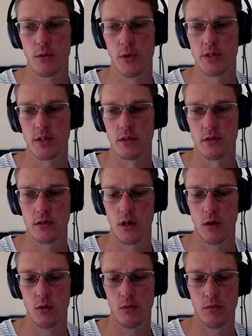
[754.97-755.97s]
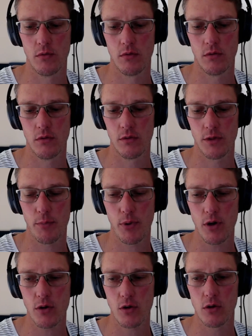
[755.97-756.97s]
question. So the
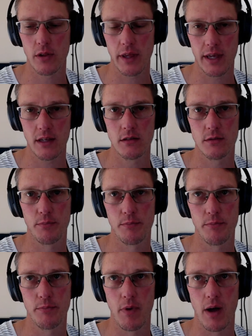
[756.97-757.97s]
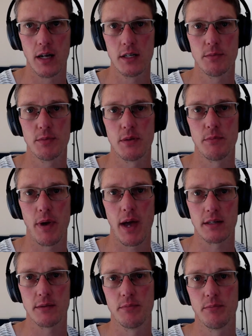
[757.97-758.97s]
protocol is 100%
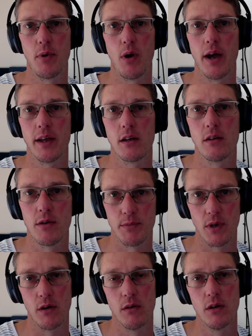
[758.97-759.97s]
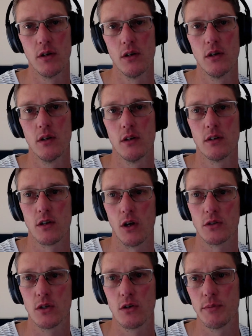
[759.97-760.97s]
backed by crypto. So
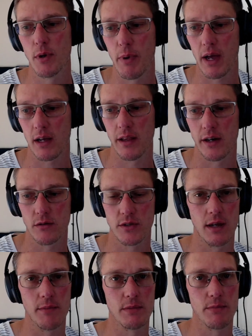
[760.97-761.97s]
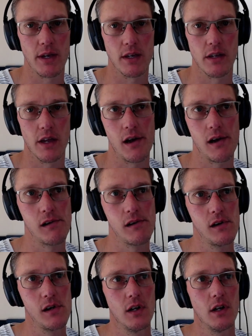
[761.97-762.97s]
it's crypto-backed collateral, same as MakerDAO.
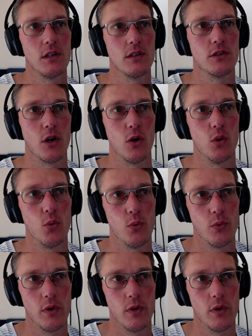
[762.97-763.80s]
So